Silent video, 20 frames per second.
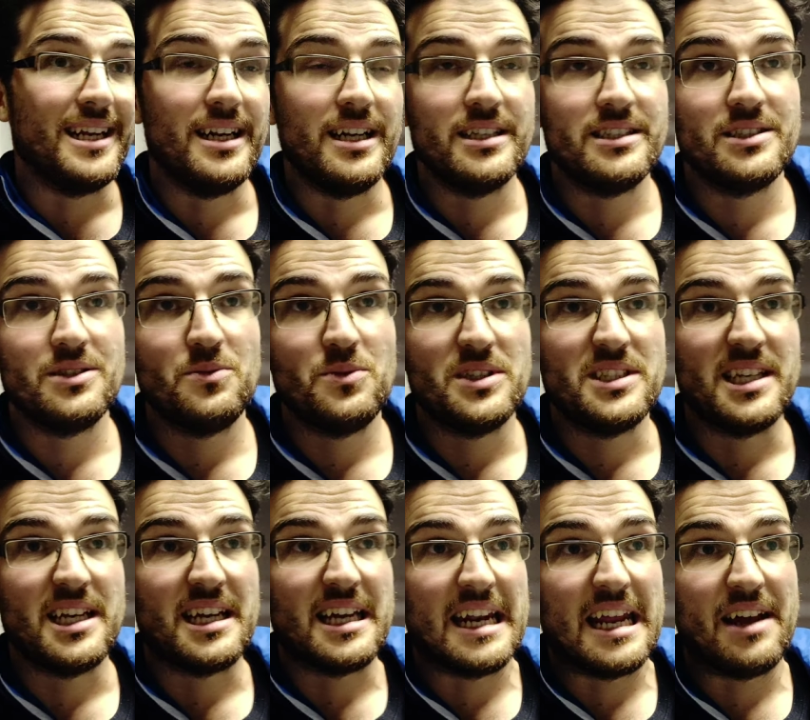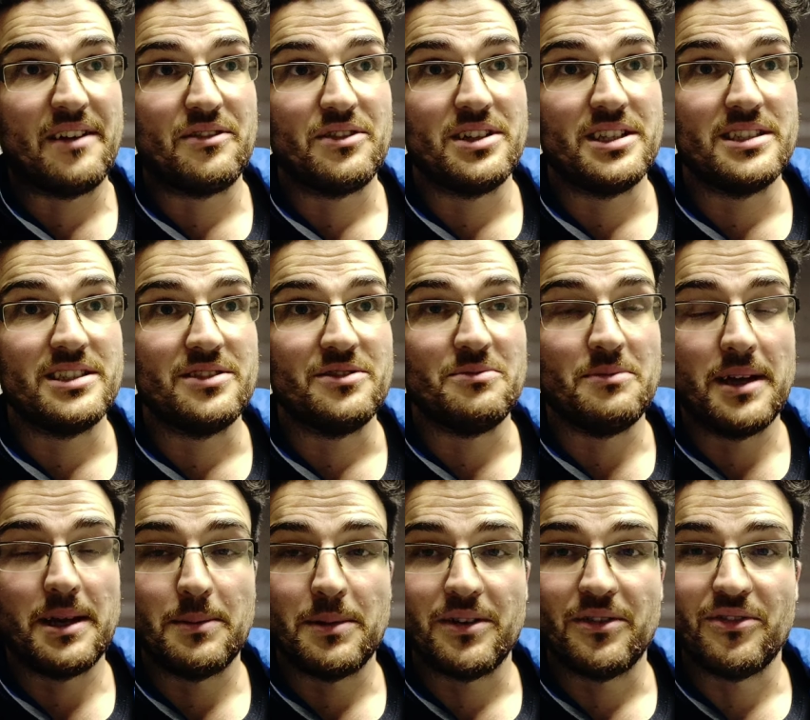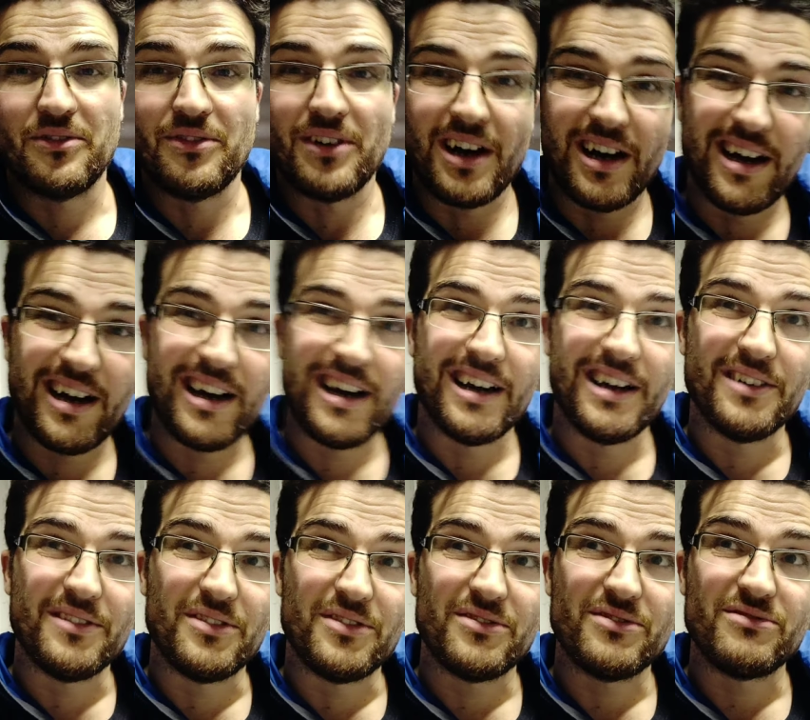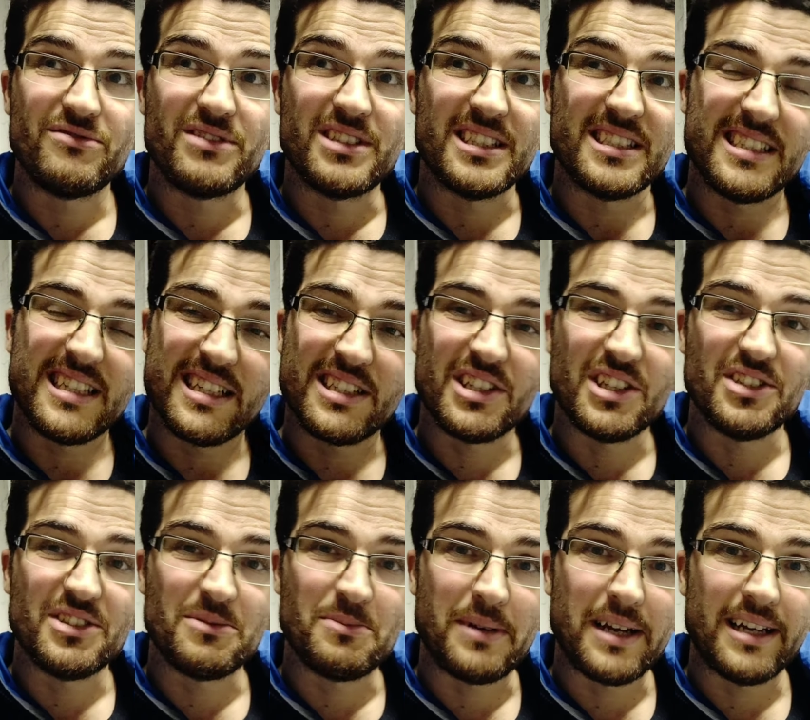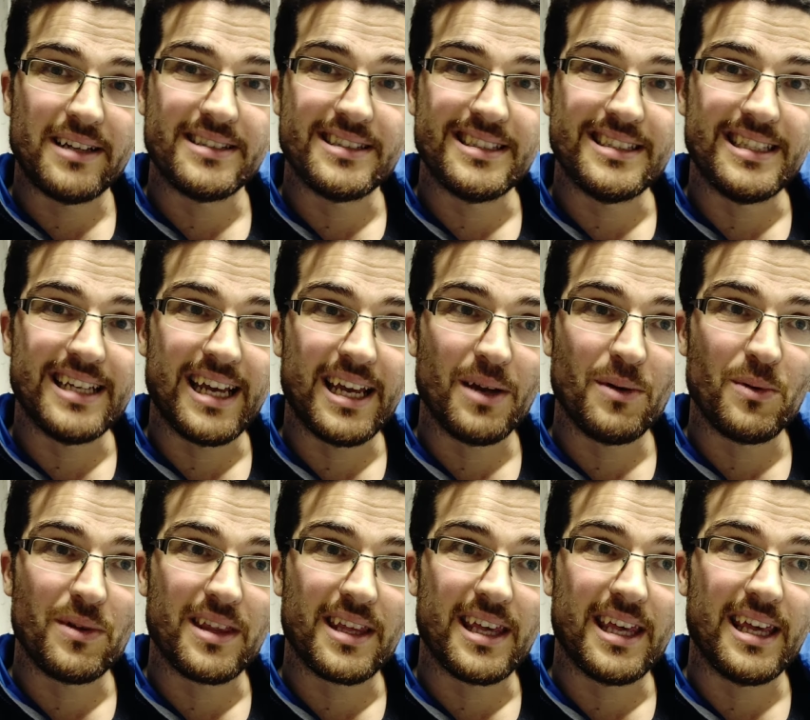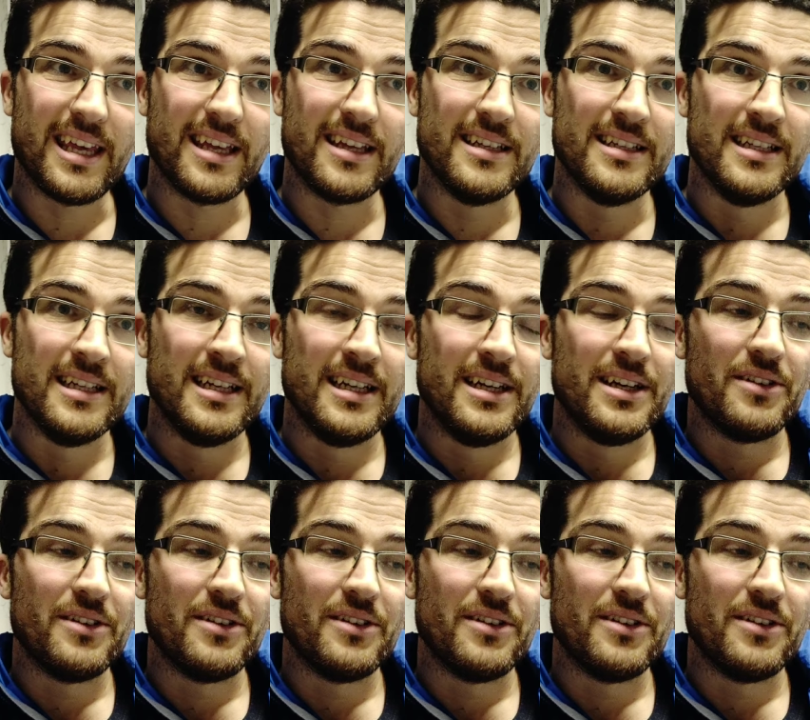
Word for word: in London we take an average of maybe five to six hundred pounds a day with kit